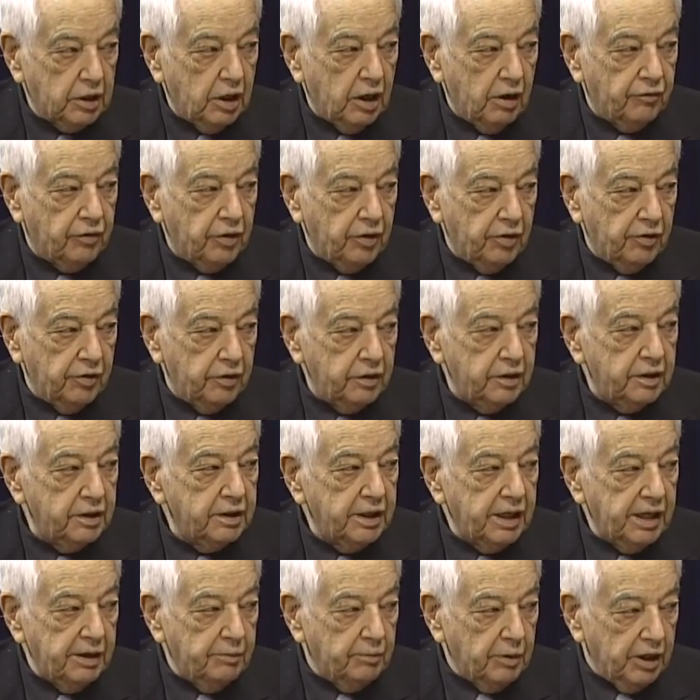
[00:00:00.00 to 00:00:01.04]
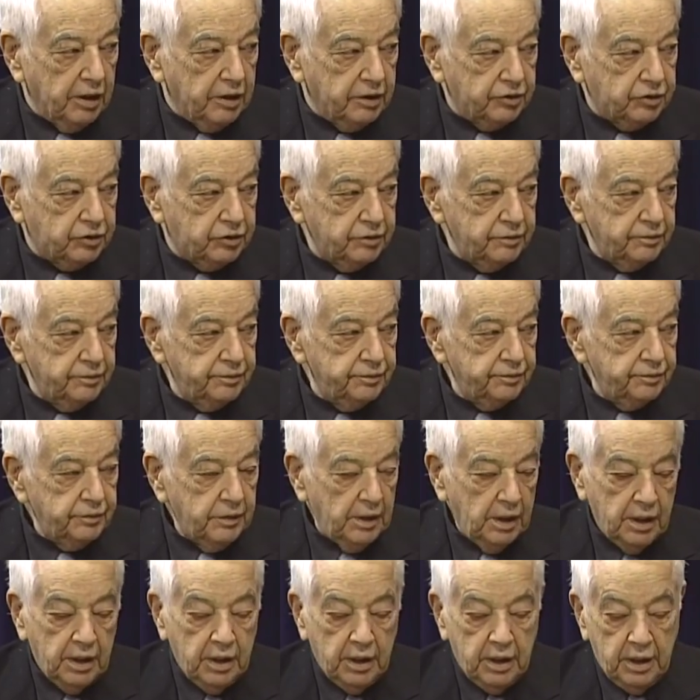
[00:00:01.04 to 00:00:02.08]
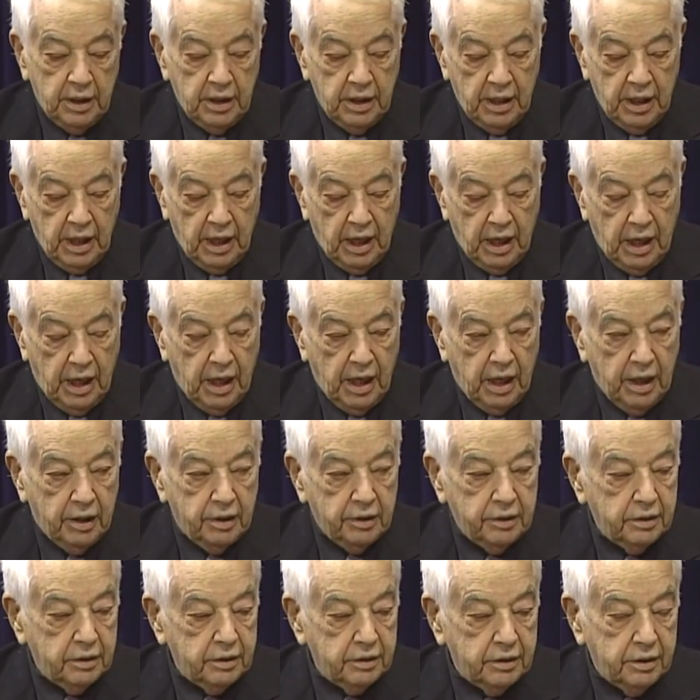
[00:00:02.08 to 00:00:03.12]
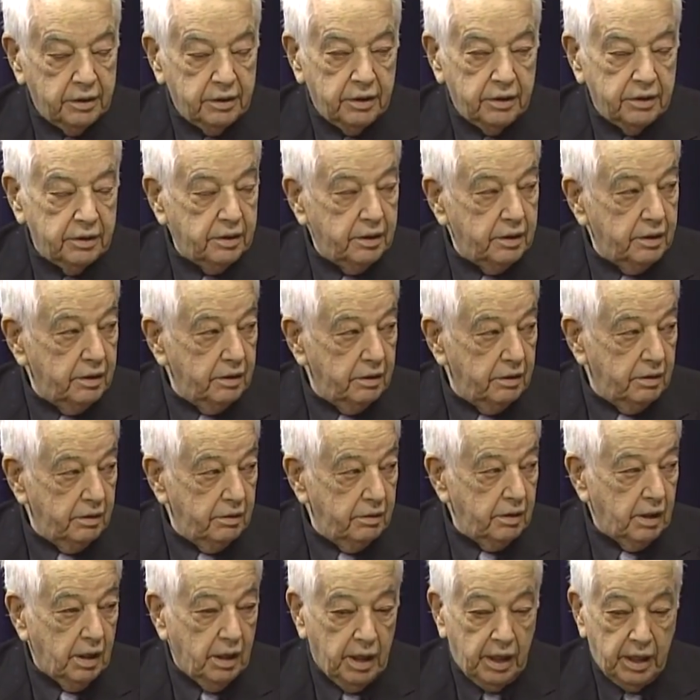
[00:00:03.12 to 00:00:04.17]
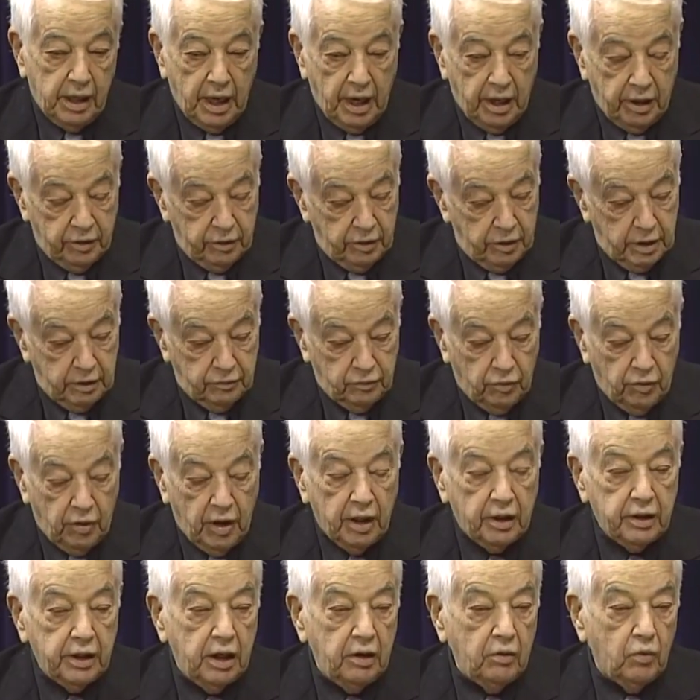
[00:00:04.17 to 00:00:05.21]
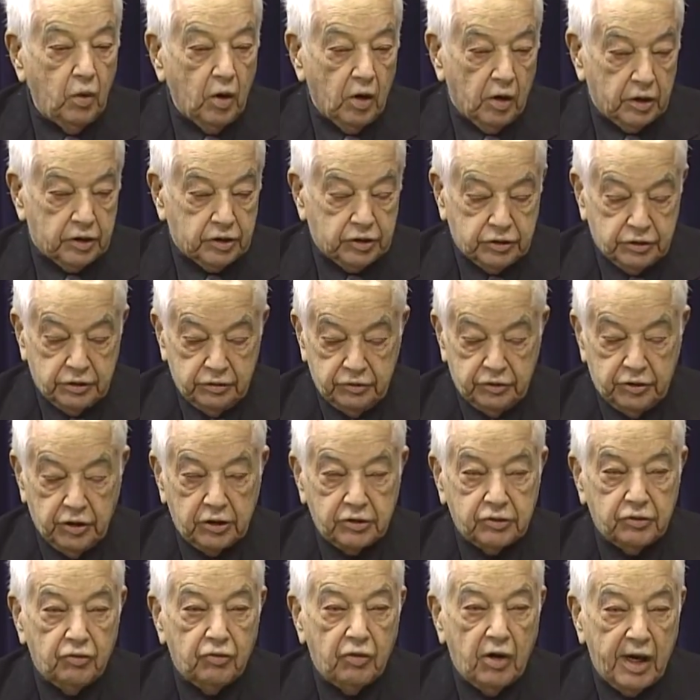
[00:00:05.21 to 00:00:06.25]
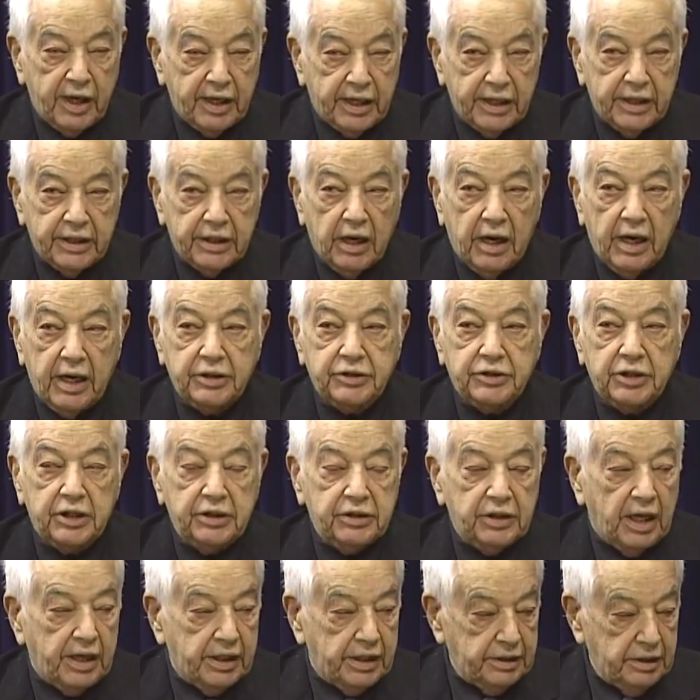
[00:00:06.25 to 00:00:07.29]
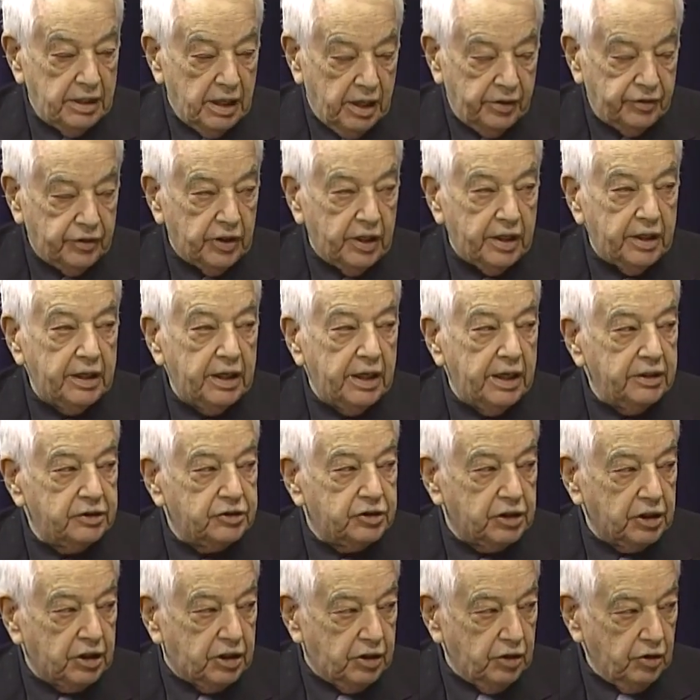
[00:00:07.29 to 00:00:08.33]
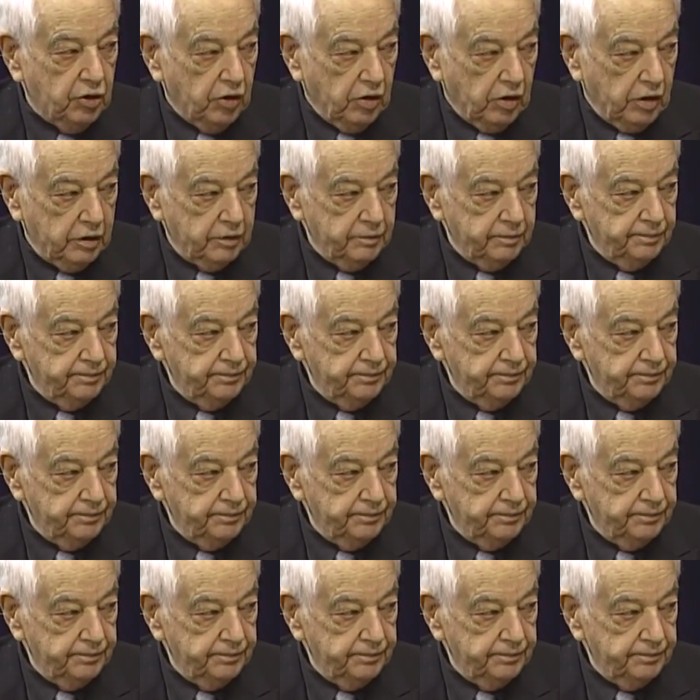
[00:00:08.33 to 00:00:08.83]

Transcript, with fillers: of her emails. Mm -hmm. Uh, and how the system works. And how it really works. Right. Just recognizing that nothing is secure.